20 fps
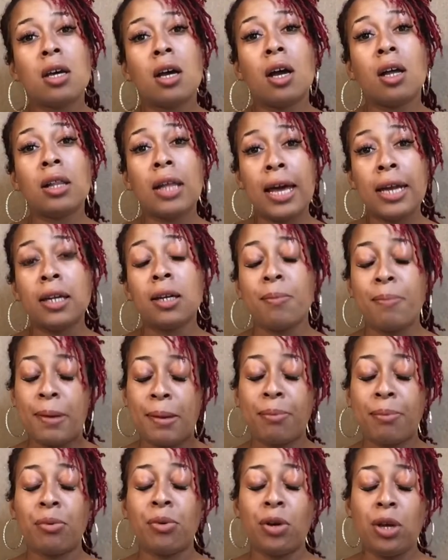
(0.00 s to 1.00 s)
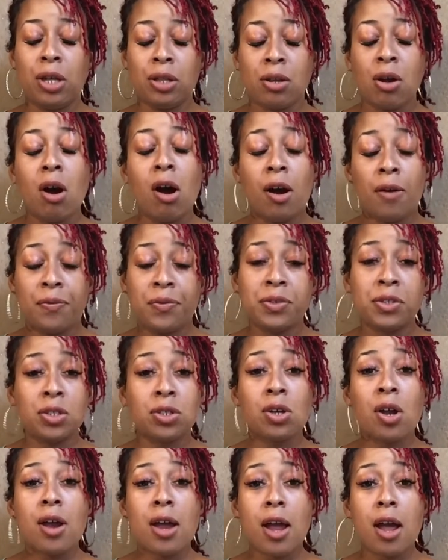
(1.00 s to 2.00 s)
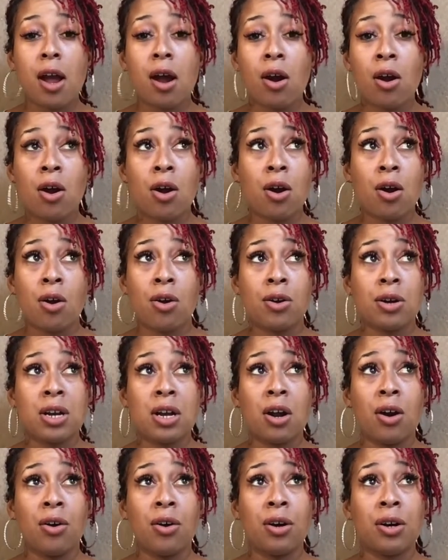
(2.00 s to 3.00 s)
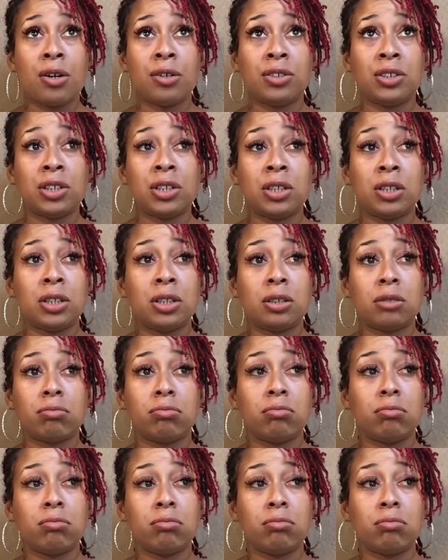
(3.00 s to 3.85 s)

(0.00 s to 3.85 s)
A lot of the people in the offices are just,